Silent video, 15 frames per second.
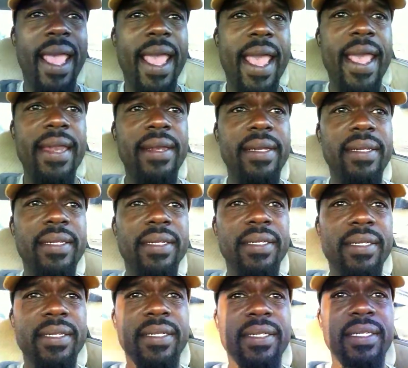
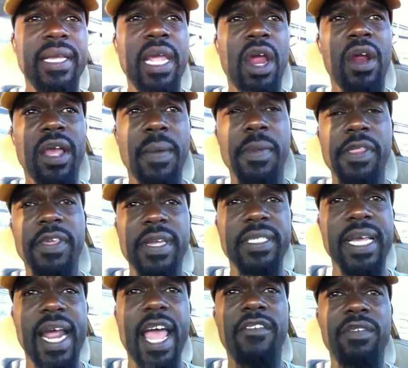And here are a couple of
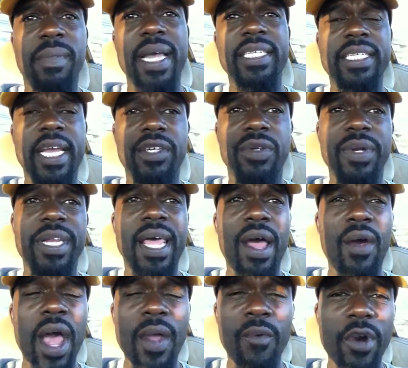things that I have on my schedule, and
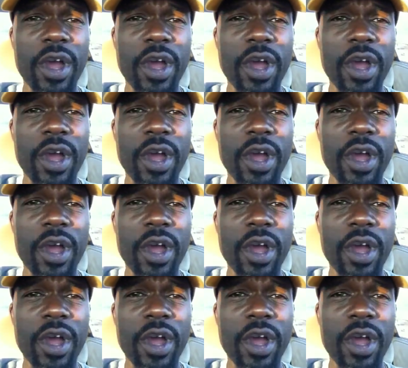I